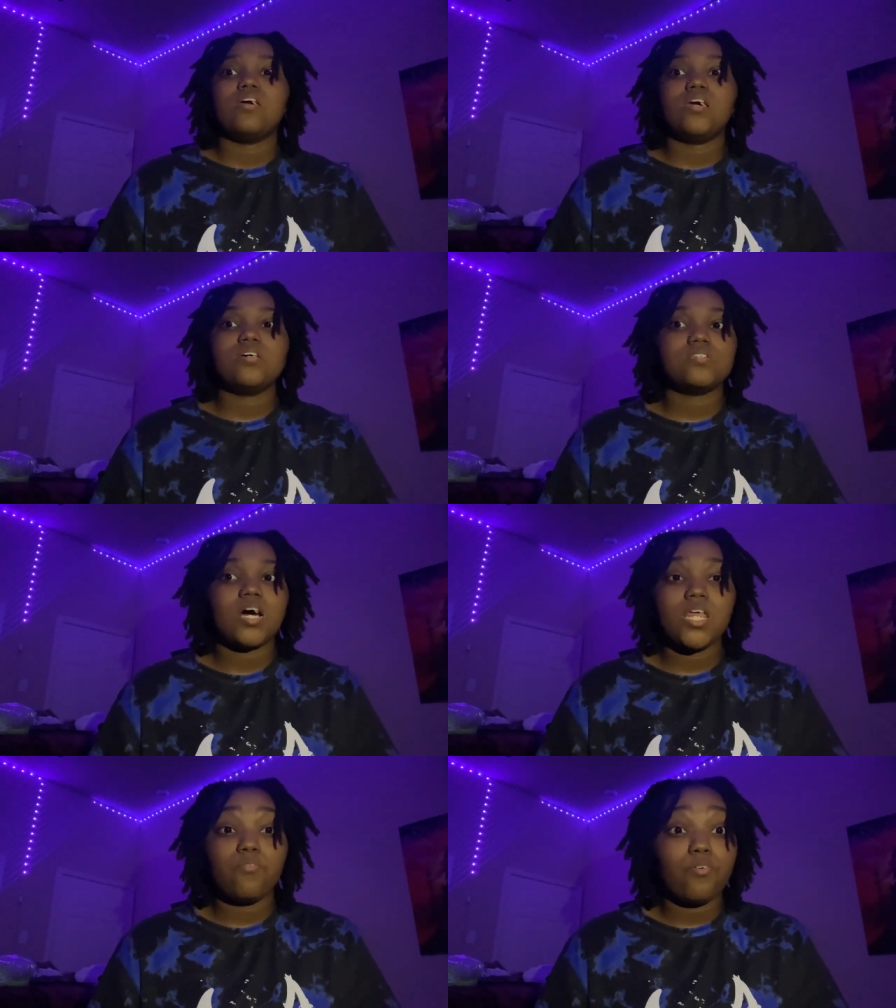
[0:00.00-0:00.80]
it's not
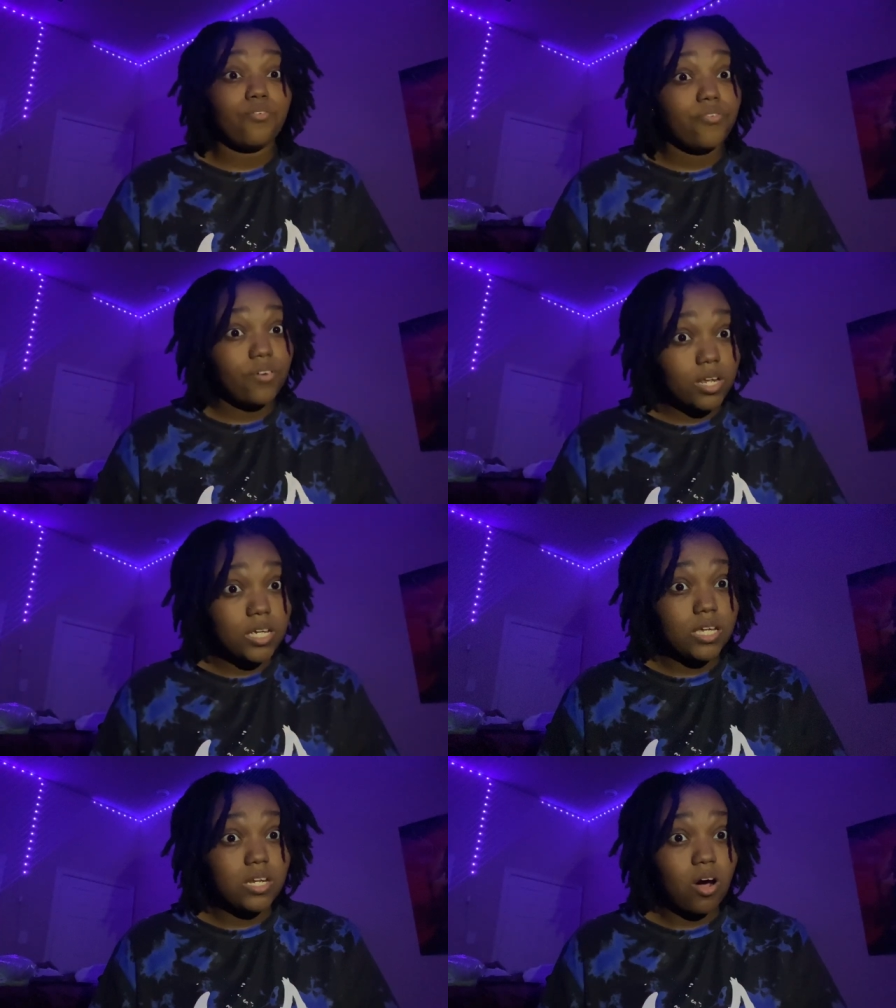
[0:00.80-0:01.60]
even
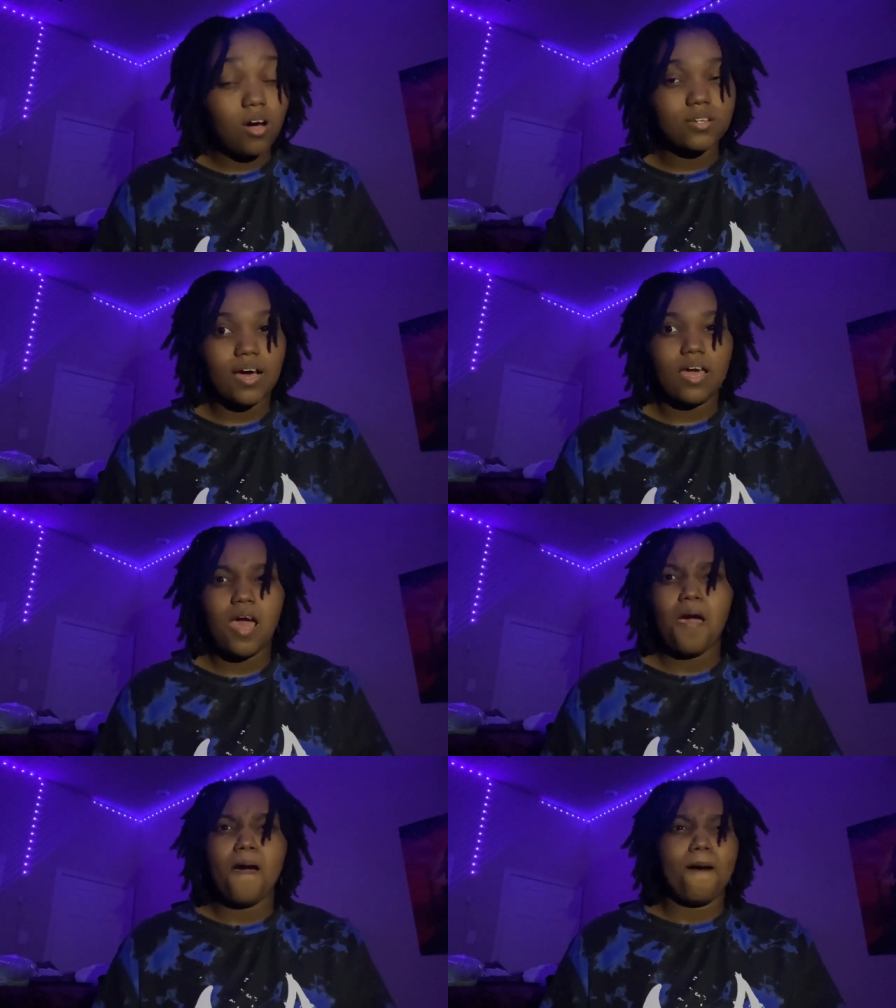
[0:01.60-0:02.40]
funny, dog. Like,
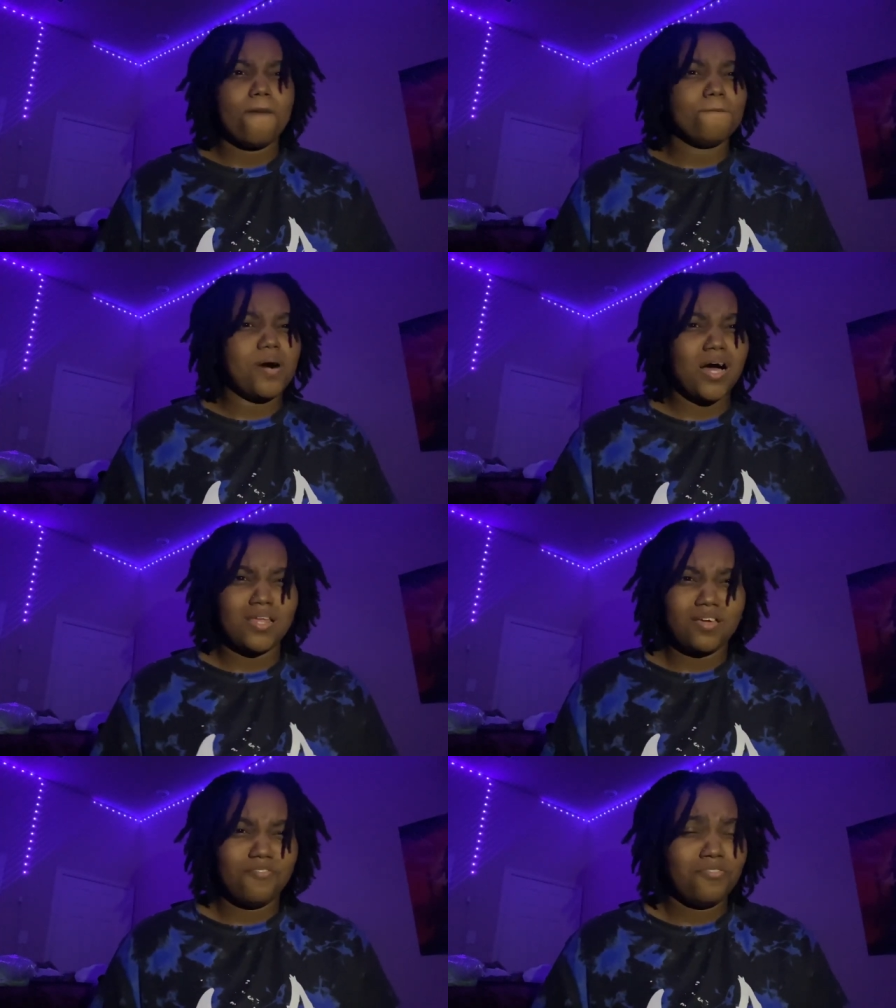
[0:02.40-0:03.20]

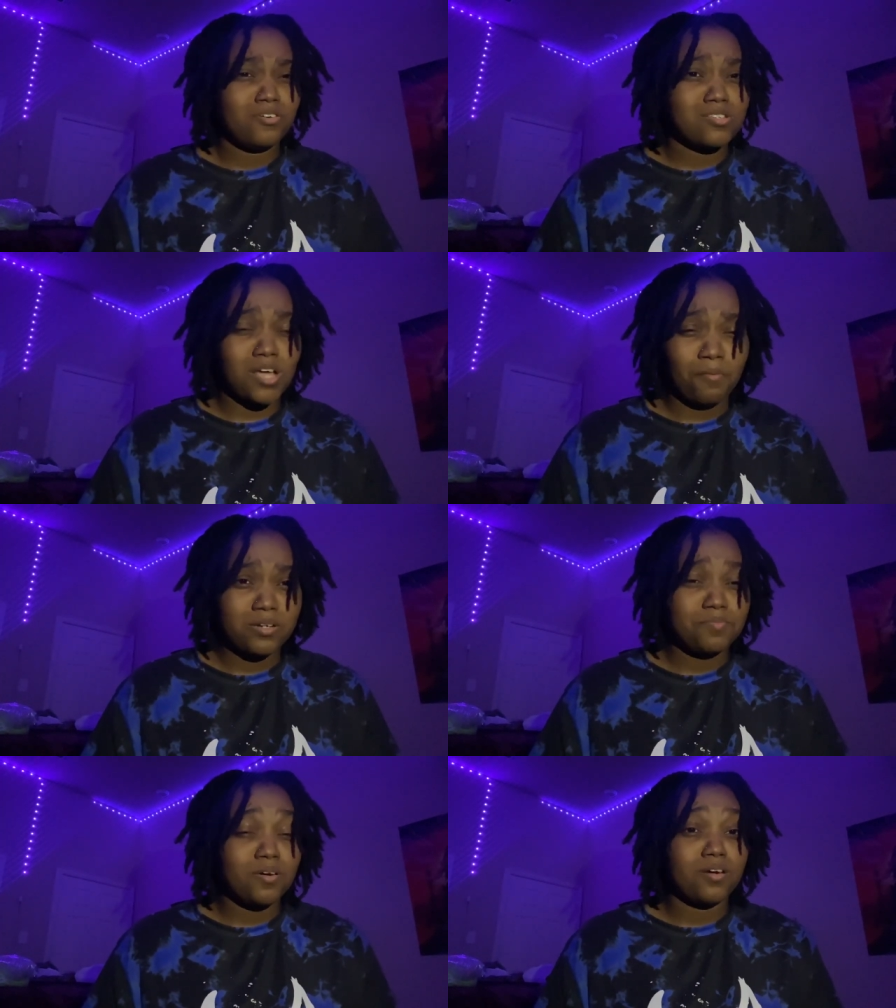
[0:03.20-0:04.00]
body feels so
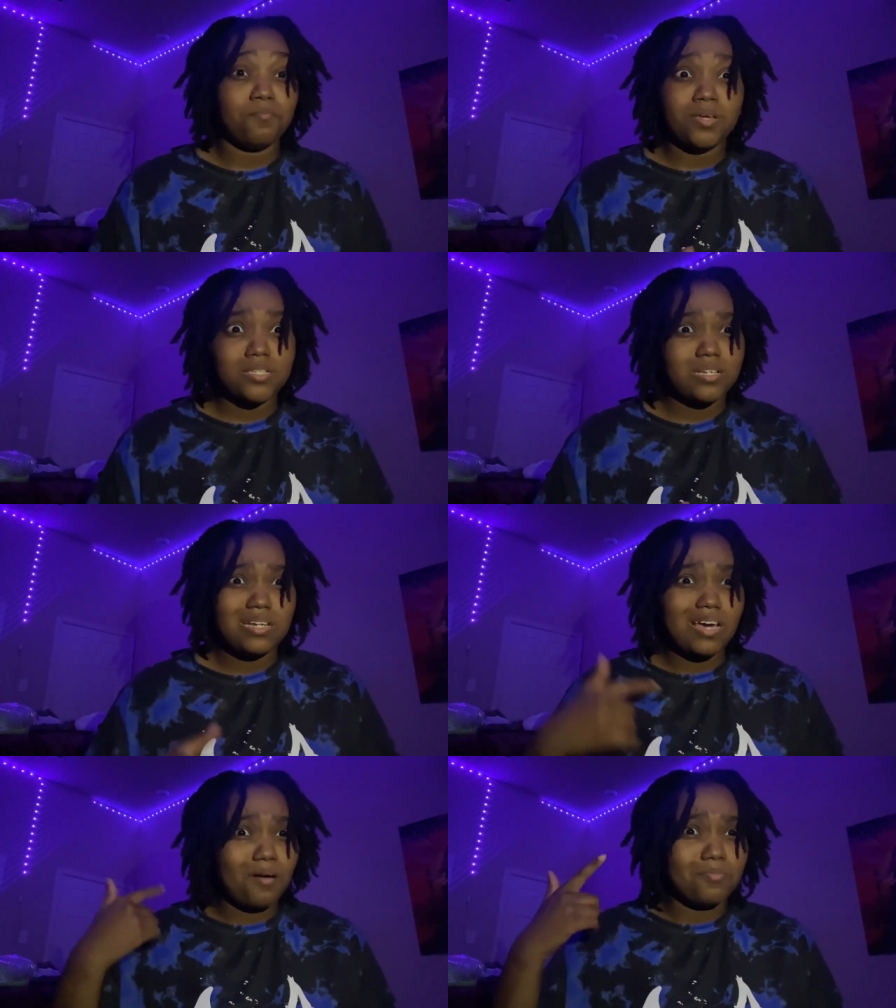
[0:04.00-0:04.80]
much better
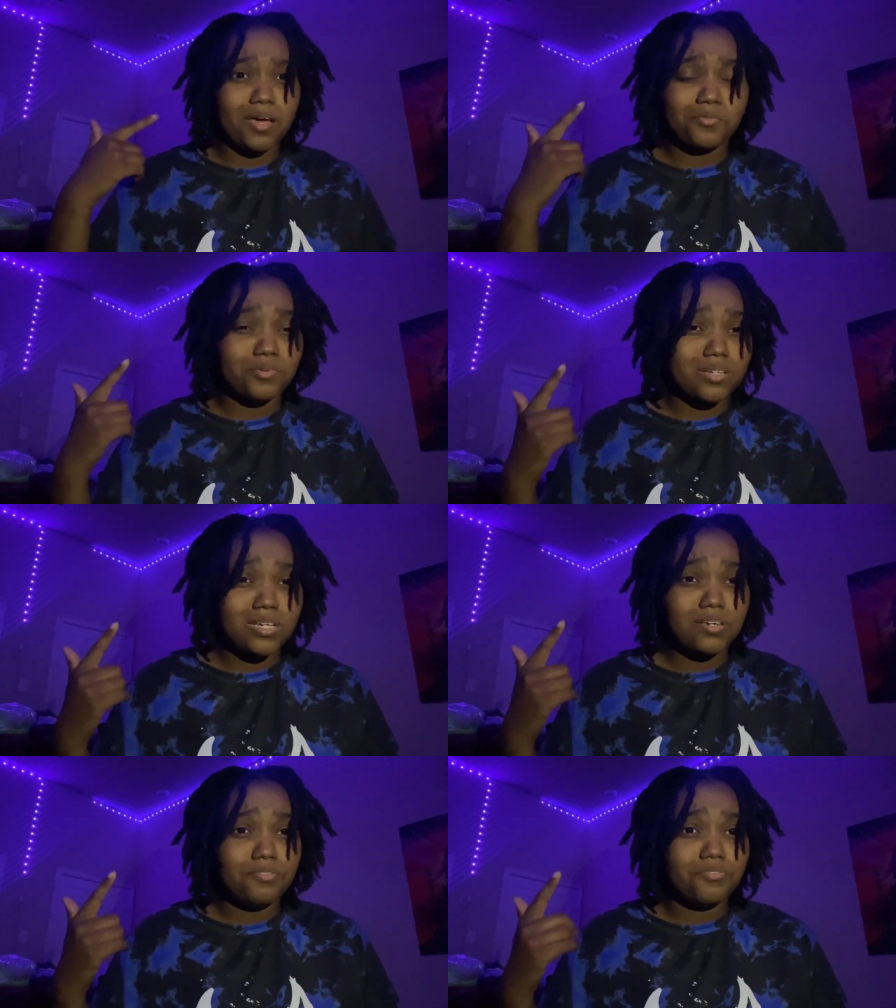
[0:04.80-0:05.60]
mentally. I'm like
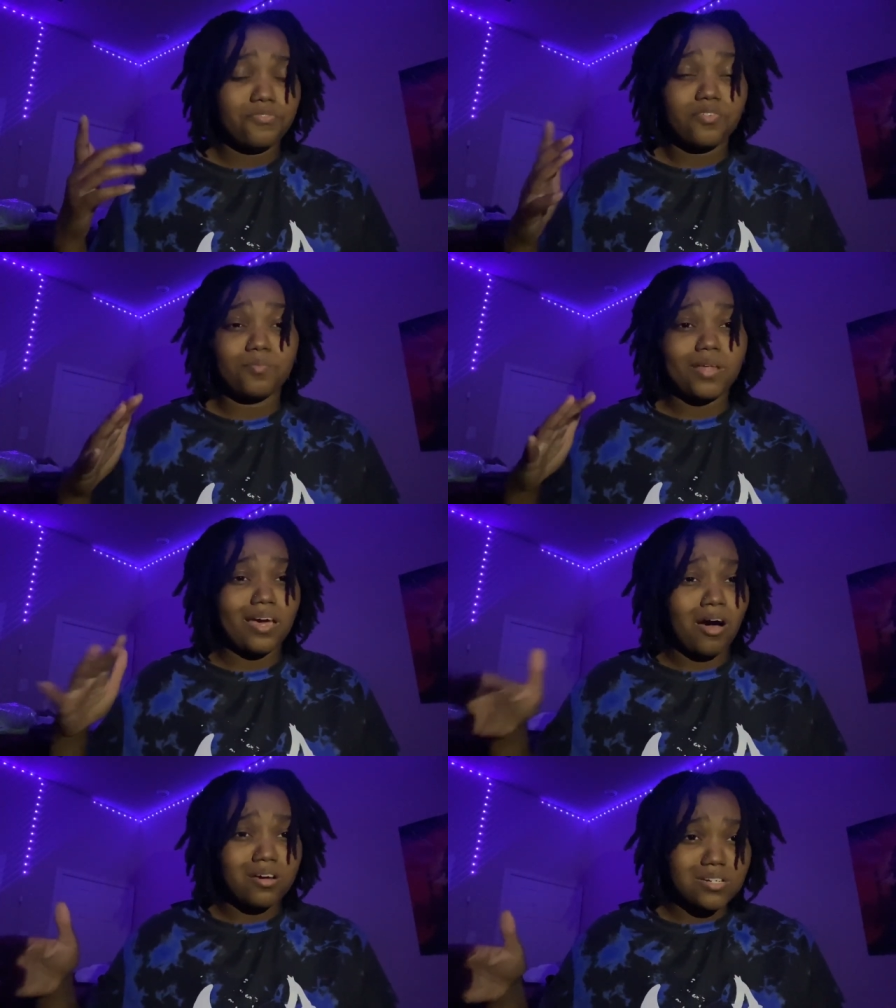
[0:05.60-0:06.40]
relieved from like
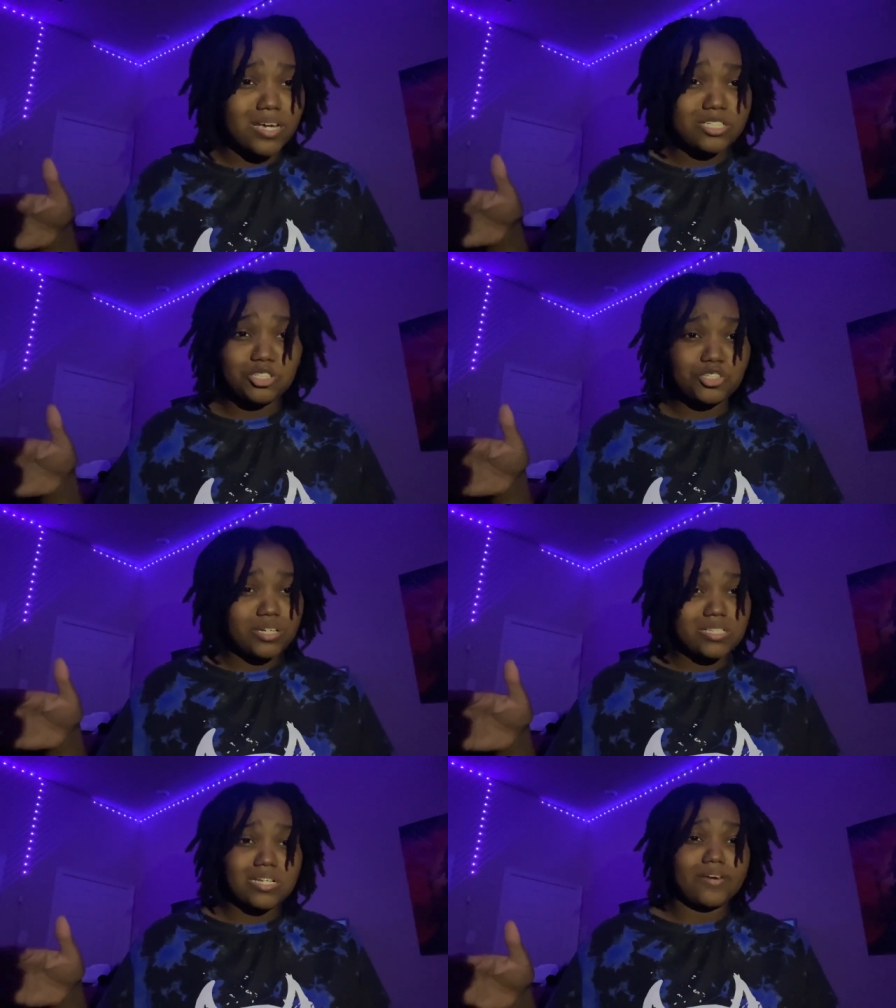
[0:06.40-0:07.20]
all the extra
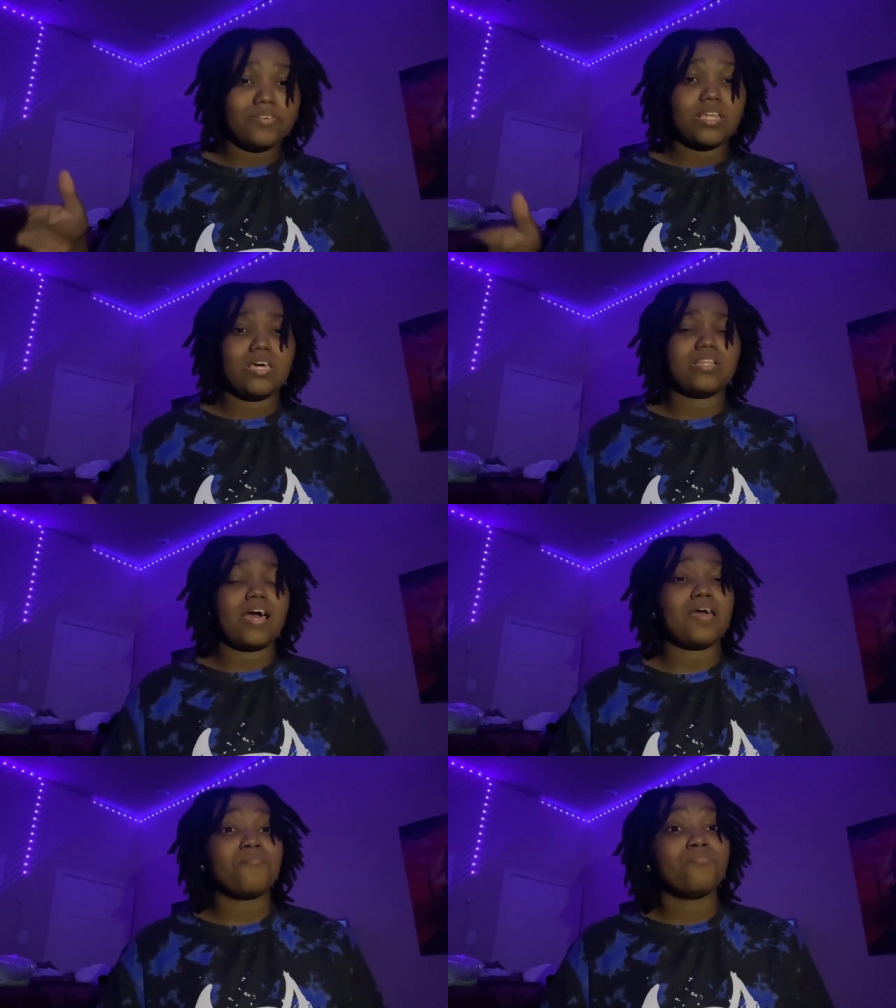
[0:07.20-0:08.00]
stress and everything. Like,